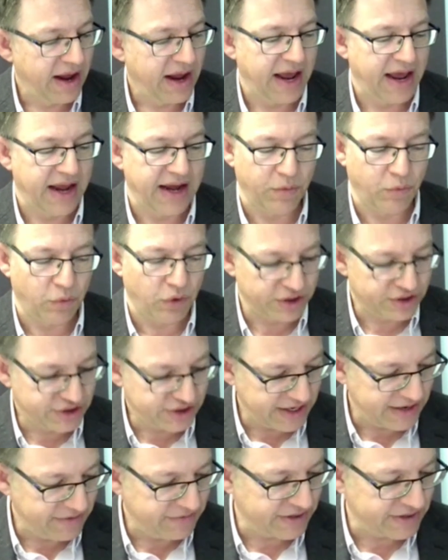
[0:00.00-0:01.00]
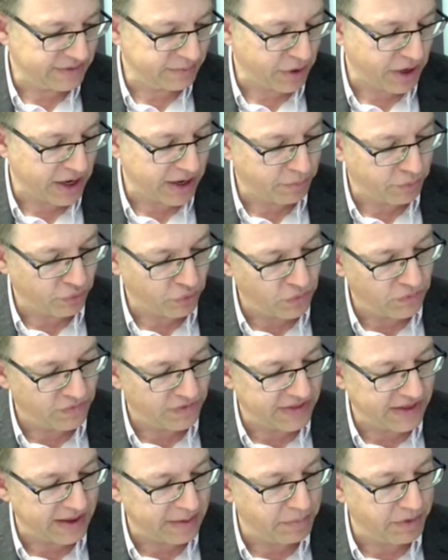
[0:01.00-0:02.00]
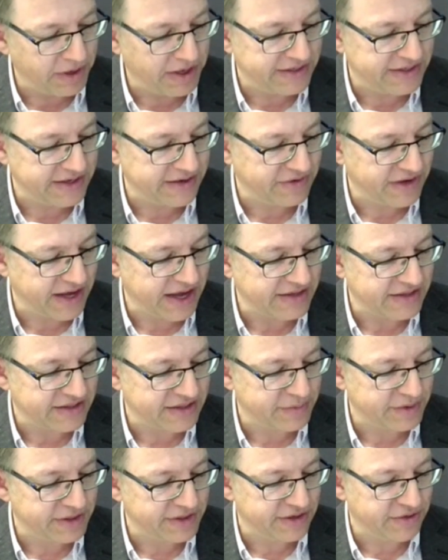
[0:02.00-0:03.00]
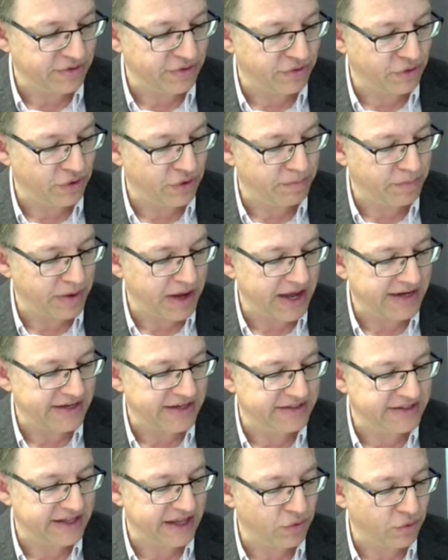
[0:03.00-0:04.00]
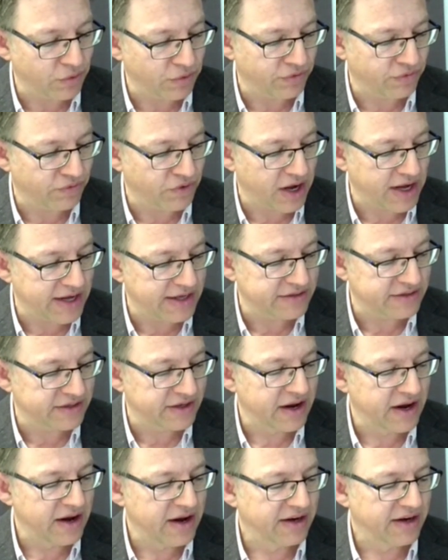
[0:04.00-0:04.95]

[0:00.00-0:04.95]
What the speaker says: And it will achieve this by improving the ability of customers and third parties they authorise